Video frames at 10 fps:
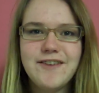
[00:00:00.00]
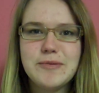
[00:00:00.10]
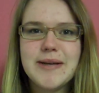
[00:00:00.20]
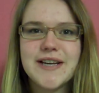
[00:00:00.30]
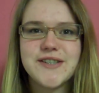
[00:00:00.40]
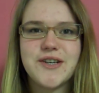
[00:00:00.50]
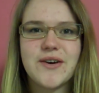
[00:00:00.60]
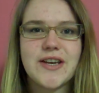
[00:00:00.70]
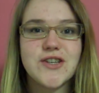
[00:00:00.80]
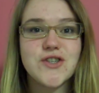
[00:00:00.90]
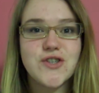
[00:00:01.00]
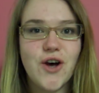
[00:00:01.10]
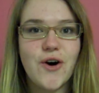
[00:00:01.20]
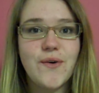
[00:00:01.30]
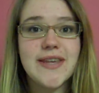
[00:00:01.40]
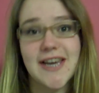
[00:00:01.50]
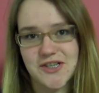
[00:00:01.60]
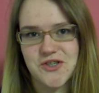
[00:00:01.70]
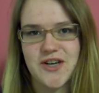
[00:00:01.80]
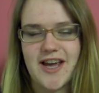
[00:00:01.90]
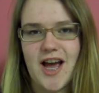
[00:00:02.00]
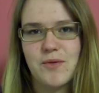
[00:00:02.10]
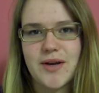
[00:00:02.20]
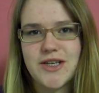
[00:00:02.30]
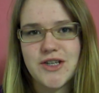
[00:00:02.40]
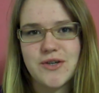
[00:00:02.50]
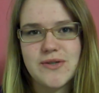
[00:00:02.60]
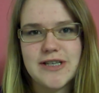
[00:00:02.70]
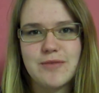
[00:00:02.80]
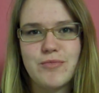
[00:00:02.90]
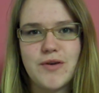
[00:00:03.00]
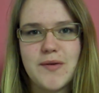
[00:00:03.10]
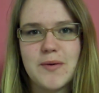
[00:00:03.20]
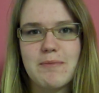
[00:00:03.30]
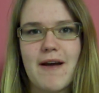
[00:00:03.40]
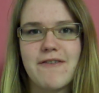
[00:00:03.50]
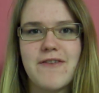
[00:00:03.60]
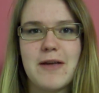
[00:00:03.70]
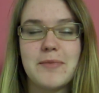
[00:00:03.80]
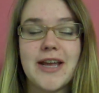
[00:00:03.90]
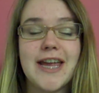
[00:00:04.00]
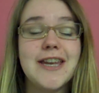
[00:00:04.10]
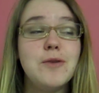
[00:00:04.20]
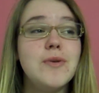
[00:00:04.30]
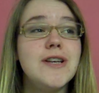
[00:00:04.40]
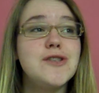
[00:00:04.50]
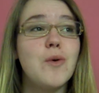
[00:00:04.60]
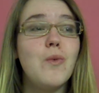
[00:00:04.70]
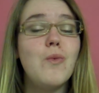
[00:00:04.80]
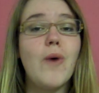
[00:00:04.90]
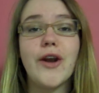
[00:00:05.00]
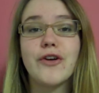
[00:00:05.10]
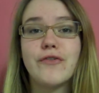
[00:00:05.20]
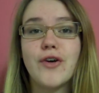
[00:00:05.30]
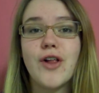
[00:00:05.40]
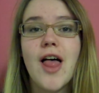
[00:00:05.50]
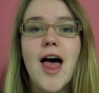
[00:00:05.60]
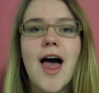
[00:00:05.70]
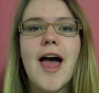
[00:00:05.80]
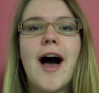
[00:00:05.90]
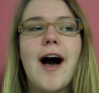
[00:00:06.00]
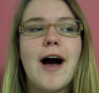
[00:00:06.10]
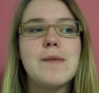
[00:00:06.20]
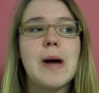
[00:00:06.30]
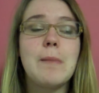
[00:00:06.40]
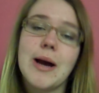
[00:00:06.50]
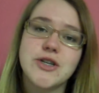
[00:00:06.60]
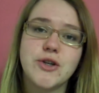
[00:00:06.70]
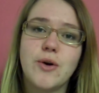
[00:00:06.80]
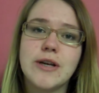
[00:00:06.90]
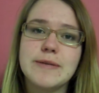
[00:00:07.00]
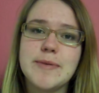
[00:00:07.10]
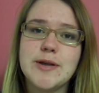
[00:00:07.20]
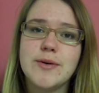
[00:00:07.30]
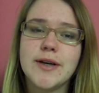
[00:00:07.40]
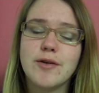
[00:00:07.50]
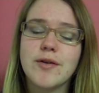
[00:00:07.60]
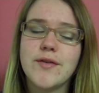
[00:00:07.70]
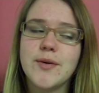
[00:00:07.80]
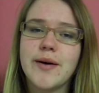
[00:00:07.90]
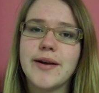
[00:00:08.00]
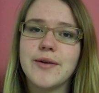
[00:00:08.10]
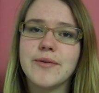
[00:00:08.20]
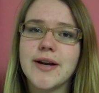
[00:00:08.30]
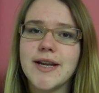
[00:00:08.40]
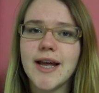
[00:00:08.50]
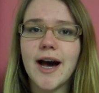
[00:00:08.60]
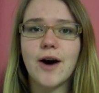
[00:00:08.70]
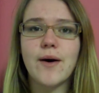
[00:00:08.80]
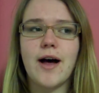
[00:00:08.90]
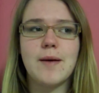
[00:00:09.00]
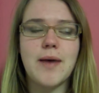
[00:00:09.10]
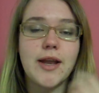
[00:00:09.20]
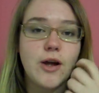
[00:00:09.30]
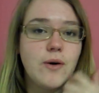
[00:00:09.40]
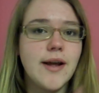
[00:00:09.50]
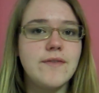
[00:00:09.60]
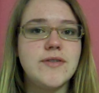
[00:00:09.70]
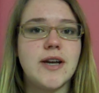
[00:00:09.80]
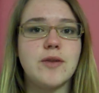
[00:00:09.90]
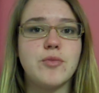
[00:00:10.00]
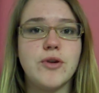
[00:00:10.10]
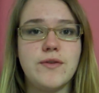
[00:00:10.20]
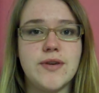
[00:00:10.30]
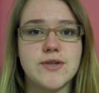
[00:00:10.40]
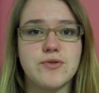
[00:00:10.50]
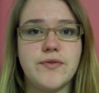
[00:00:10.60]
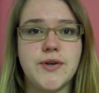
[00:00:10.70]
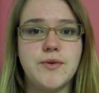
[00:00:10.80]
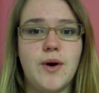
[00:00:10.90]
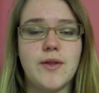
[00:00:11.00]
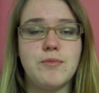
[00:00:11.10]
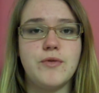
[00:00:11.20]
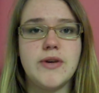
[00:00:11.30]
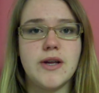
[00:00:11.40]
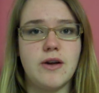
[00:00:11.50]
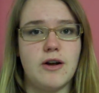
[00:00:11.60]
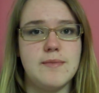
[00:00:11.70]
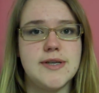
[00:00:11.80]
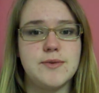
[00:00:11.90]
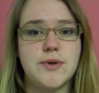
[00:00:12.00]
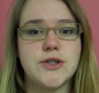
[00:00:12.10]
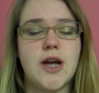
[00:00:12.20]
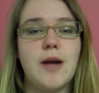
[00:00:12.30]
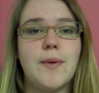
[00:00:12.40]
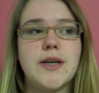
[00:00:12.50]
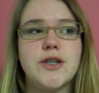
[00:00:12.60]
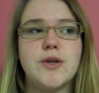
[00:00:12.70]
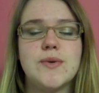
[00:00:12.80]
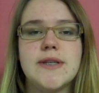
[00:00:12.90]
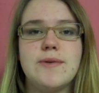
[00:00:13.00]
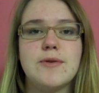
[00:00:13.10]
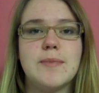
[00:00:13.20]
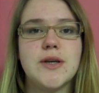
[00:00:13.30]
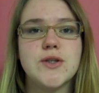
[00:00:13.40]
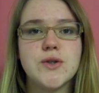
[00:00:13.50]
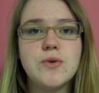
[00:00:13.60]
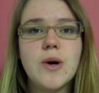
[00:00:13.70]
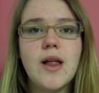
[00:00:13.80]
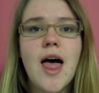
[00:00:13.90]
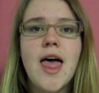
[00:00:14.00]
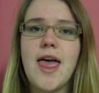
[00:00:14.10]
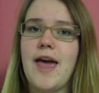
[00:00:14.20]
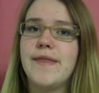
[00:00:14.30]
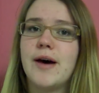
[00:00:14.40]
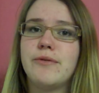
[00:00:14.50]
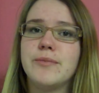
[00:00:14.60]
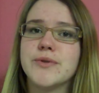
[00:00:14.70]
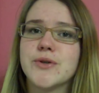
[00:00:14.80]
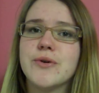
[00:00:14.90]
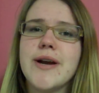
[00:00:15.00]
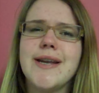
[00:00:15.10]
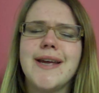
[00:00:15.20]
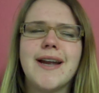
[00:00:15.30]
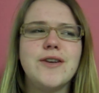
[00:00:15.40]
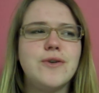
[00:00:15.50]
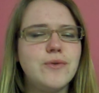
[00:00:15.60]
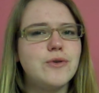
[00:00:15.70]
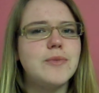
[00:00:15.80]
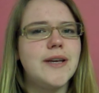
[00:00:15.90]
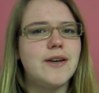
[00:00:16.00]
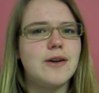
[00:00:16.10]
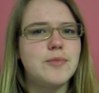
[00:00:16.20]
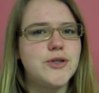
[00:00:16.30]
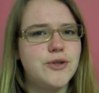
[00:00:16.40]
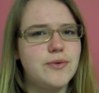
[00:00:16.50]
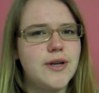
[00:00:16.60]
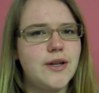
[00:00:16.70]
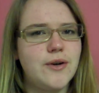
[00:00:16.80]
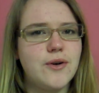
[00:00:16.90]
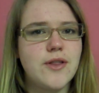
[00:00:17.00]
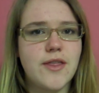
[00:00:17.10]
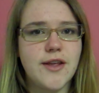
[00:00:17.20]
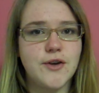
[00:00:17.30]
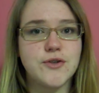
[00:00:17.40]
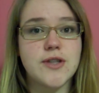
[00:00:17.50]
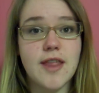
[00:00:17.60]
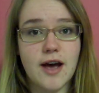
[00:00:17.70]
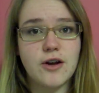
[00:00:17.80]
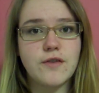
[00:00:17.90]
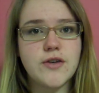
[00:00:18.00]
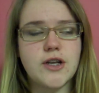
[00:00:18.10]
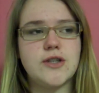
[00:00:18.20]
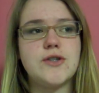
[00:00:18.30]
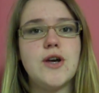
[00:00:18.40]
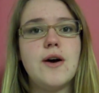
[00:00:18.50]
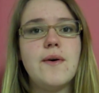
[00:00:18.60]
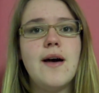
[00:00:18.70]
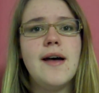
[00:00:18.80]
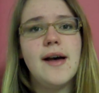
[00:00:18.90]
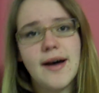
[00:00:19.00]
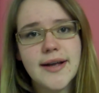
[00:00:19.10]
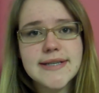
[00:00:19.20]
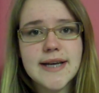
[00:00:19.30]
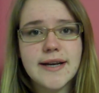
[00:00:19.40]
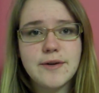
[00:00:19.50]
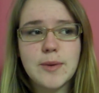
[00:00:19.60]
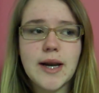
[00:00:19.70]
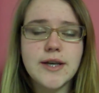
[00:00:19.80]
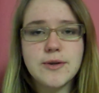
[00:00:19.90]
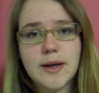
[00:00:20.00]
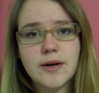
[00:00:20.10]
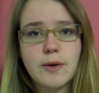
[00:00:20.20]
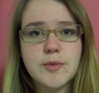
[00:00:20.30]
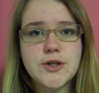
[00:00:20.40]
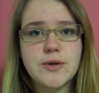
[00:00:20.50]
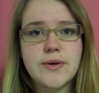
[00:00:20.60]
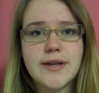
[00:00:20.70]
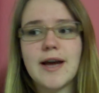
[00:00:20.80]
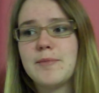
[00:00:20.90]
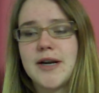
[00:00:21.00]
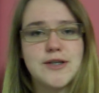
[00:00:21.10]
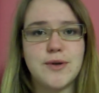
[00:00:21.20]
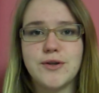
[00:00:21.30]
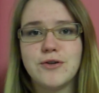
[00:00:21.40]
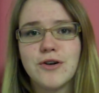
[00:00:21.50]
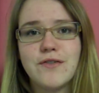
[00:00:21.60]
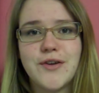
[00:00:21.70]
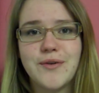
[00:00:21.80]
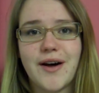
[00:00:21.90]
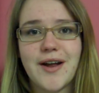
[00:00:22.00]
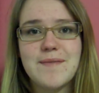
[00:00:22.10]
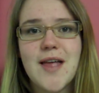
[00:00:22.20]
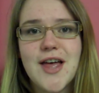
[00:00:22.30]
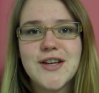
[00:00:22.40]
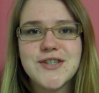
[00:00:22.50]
Hey everybody, how's it going? So, yesterday I went to go see a movie with my family and it was wonderful. Um, I'm actually going to be doing a review on it right now. Um, I know I've done a previous review on the movie Anonymous, which I went to go see with my school, and that one was great, and I don't normally get an opportunity to go to the theaters that often, so I decided when I do get an opportunity, I might as well do a review on it.